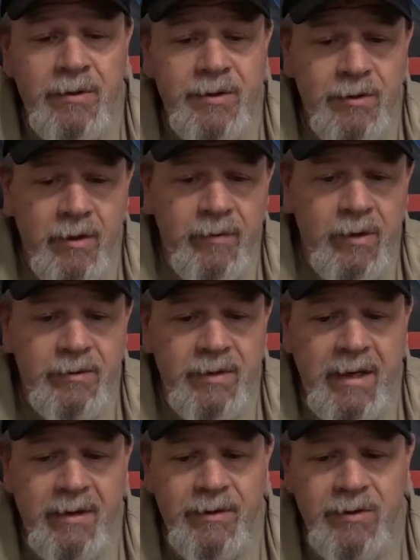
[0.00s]
servos.
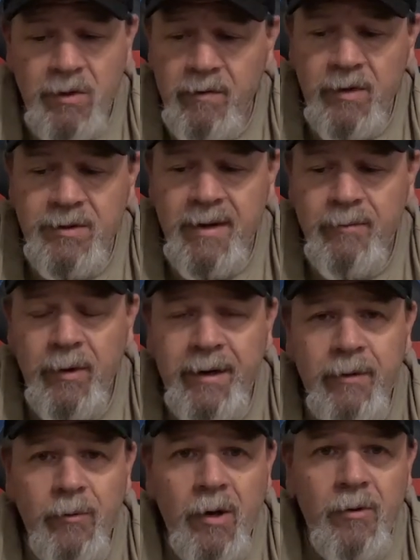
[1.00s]
Now the servos that were
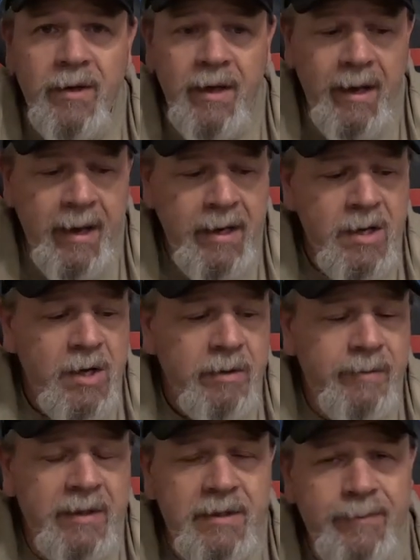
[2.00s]
in it were okay,
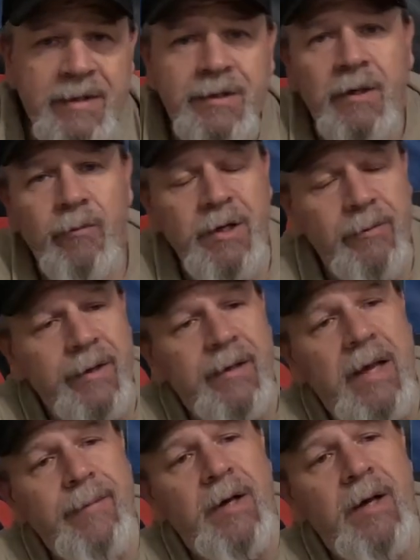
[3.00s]
but especially when you were
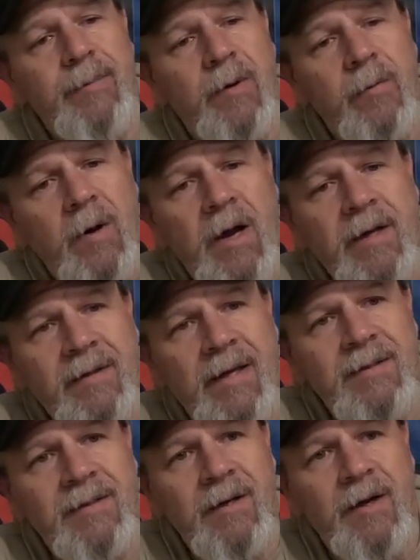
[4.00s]
climbing up a rock,
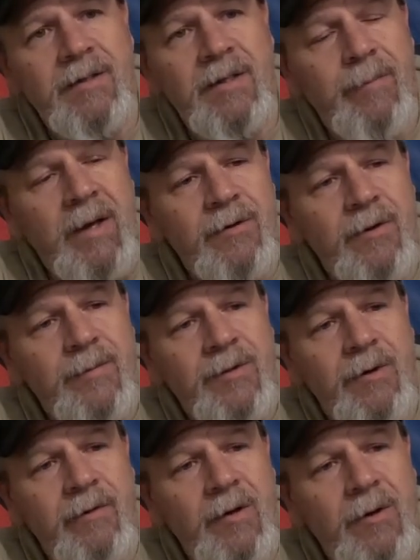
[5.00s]
that stock Spectrum
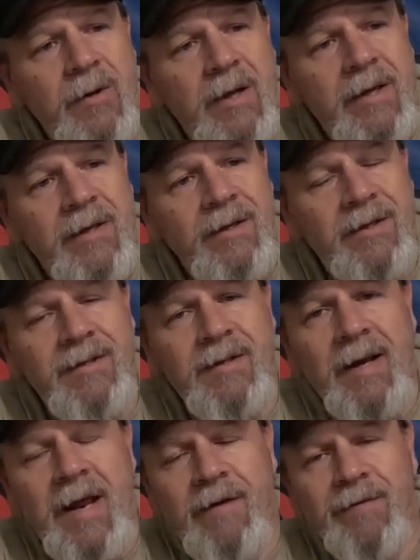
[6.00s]
servo, you just
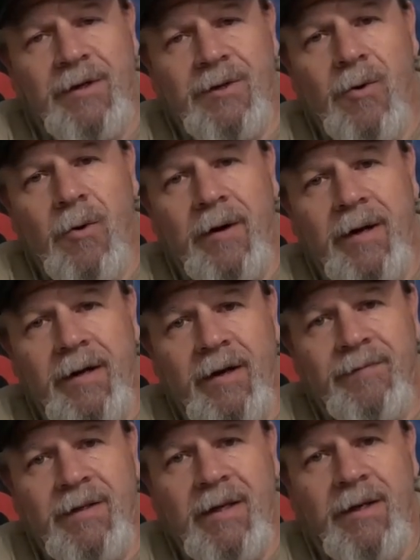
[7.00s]
didn't have the torque
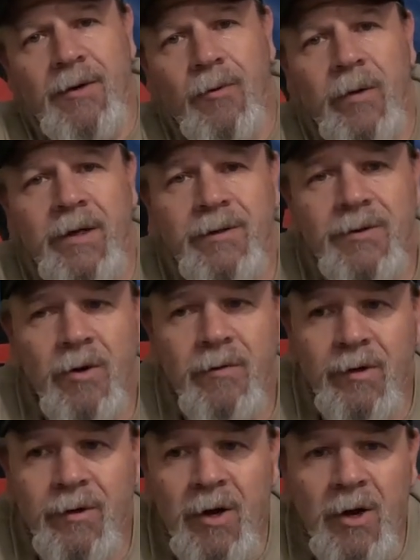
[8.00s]
enough to get your wheels
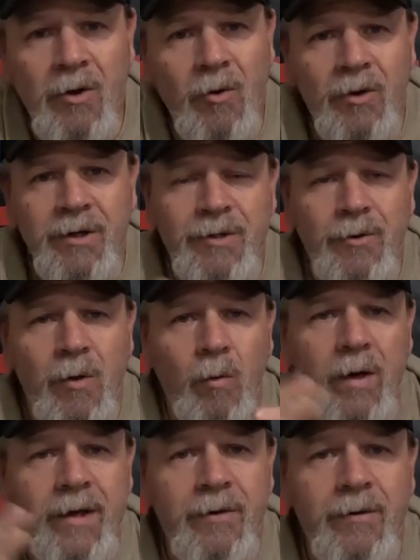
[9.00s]
over or to do a
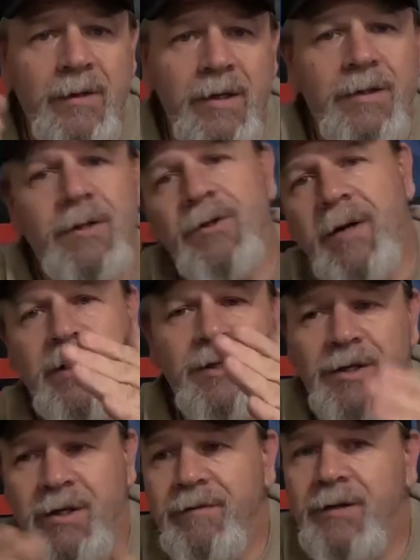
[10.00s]
wiggle to try to
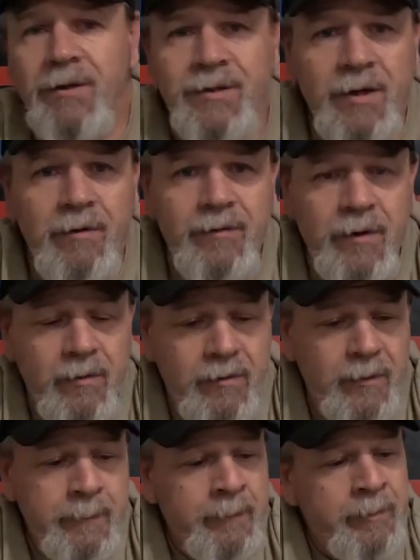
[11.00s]
shift yourself
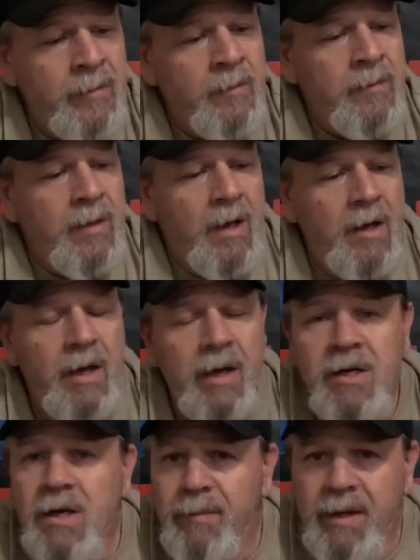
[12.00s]
over.
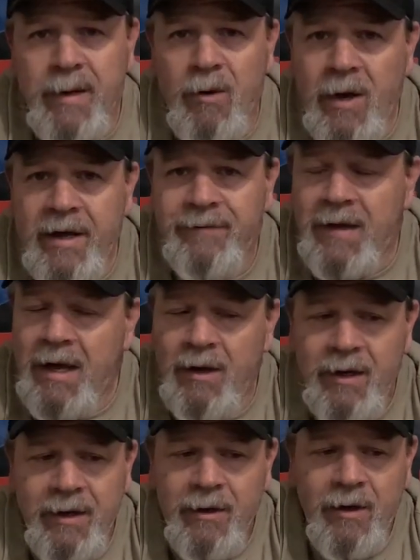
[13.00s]
Me and my wife,
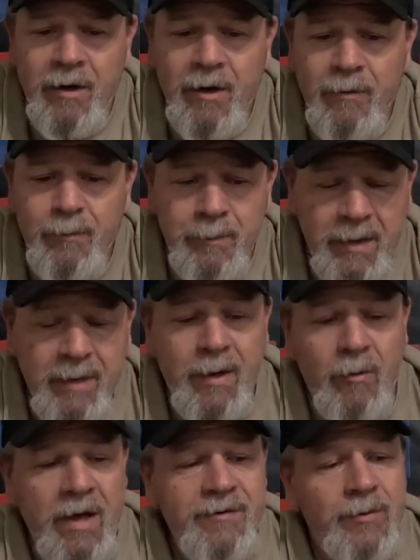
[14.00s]
me and
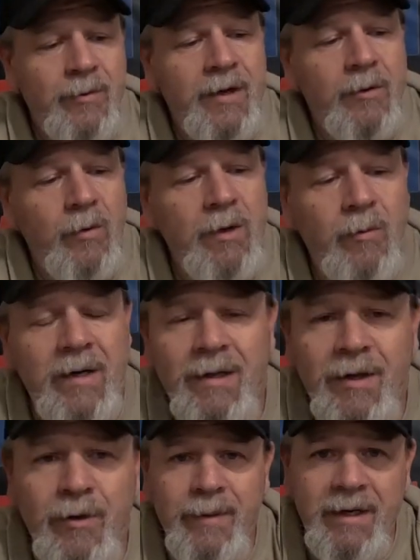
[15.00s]
my wife's rig, we went a
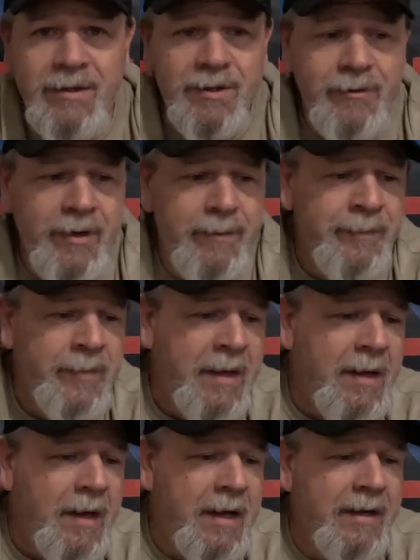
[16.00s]
bit extreme.
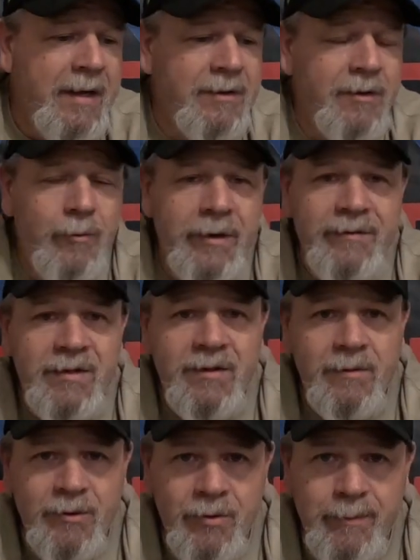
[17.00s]
I got the Reefs
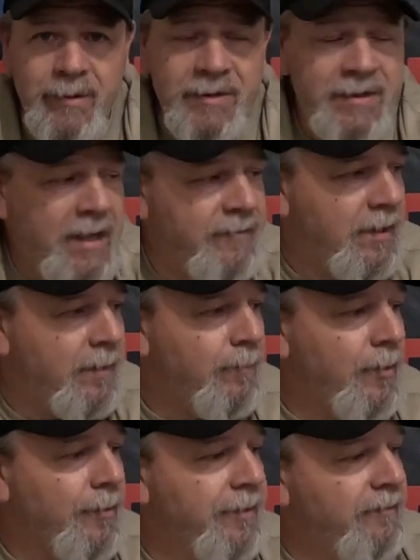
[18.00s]
777 in
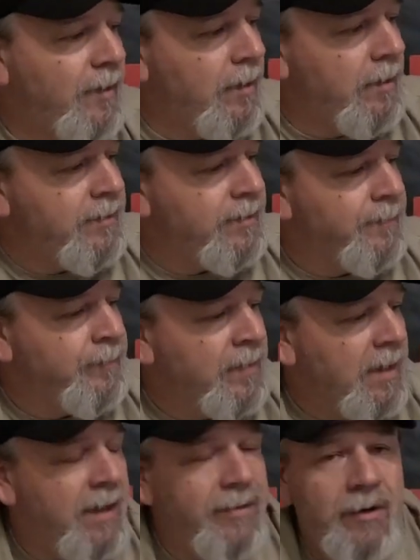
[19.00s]
both of ours,
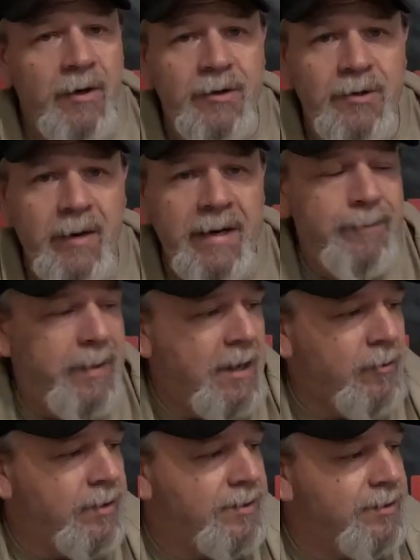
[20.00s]
and they're a direct
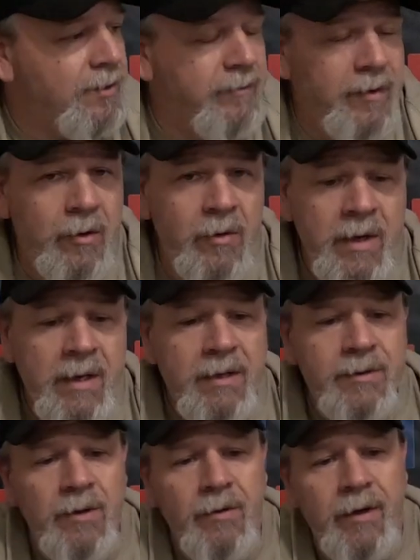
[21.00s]
powered servo,
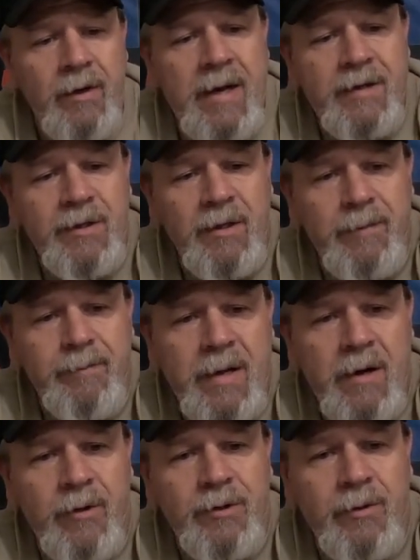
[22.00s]
so they're actually
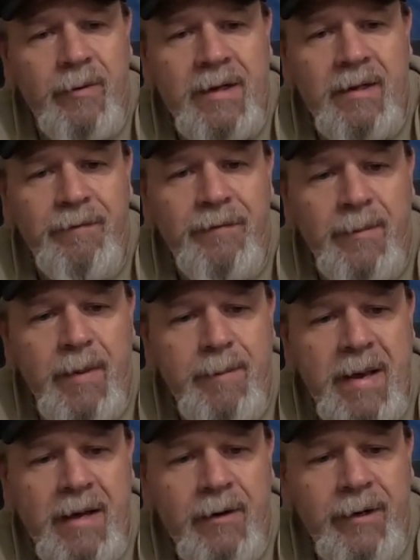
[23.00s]
powered directly from the
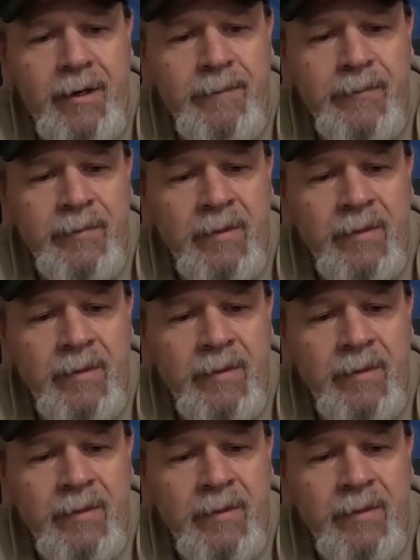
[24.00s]
battery.